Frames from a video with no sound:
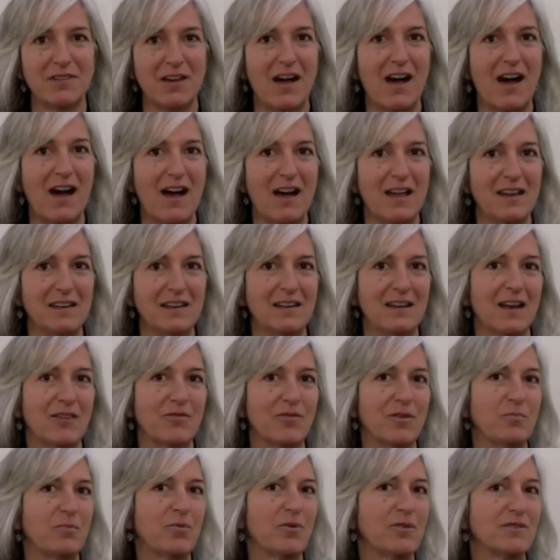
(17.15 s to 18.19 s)
God in
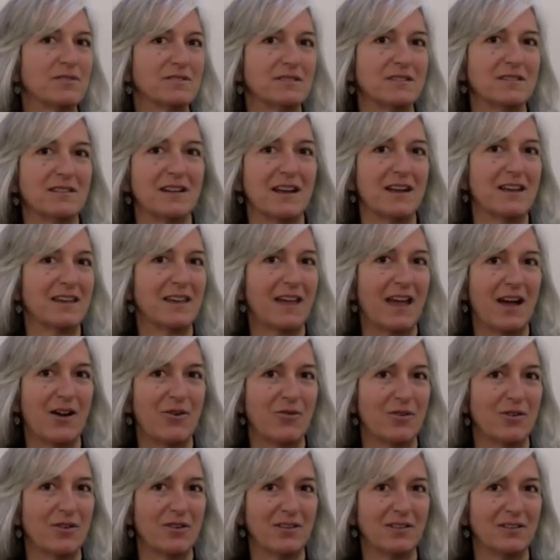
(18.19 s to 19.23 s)
every person that I
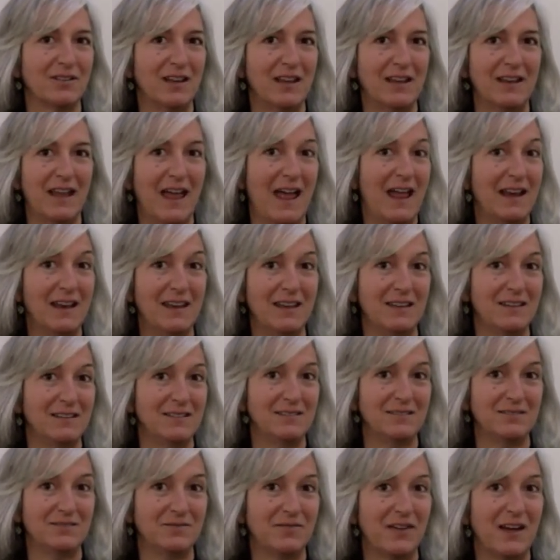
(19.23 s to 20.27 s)
encounter in any
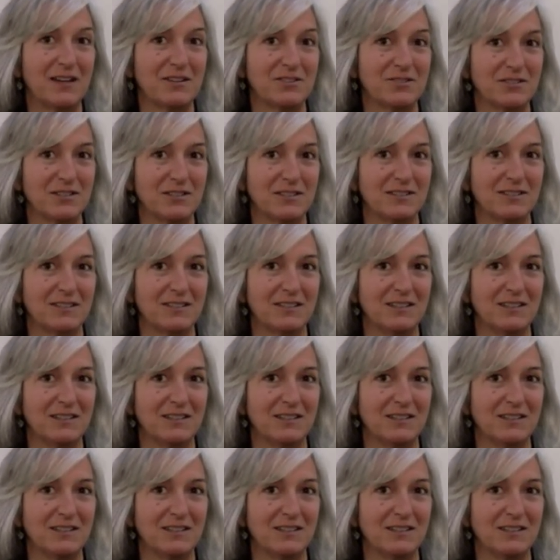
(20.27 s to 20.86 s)
fashion.